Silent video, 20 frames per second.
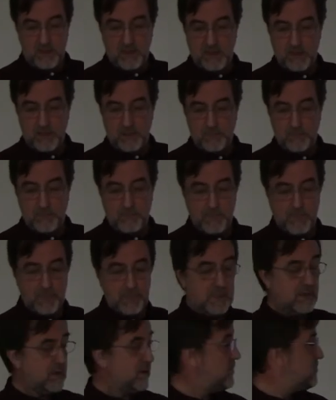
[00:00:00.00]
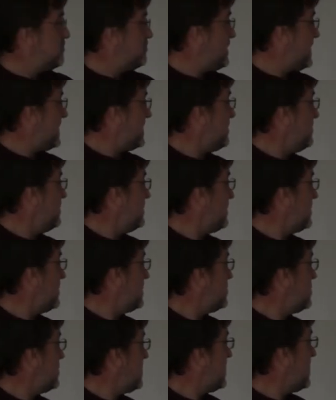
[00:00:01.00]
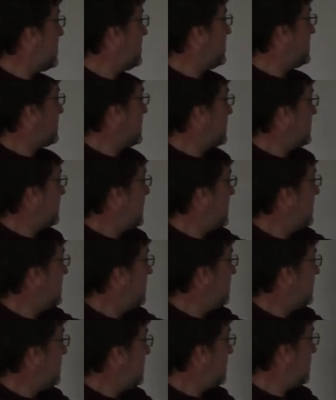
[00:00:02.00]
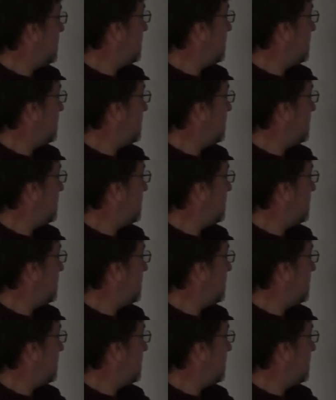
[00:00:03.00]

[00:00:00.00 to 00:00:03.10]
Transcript: Uh, back in the day, you had SSL.